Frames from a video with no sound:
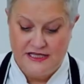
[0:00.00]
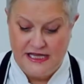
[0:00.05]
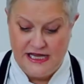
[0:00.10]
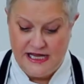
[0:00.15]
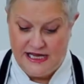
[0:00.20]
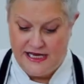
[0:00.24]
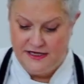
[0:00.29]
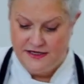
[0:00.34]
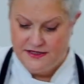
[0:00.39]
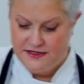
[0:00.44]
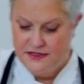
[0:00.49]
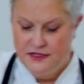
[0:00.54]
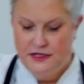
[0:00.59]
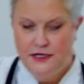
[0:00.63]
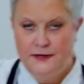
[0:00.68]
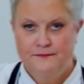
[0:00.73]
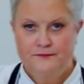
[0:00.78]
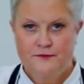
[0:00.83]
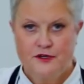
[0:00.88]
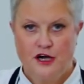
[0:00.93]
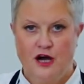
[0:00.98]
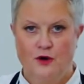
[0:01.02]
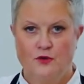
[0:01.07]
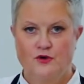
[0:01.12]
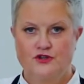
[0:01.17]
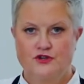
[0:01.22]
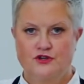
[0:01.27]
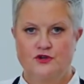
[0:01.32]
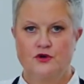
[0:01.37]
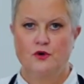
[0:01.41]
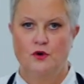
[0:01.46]
the end. I
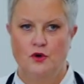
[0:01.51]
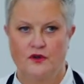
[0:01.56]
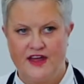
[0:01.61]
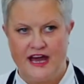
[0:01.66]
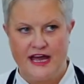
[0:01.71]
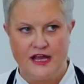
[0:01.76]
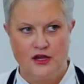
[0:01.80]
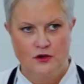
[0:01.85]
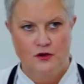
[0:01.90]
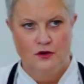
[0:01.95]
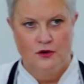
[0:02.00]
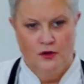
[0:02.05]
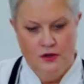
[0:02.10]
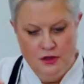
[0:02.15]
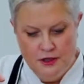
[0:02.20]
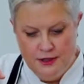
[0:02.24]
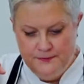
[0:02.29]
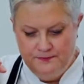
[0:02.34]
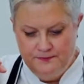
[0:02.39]
was taught that your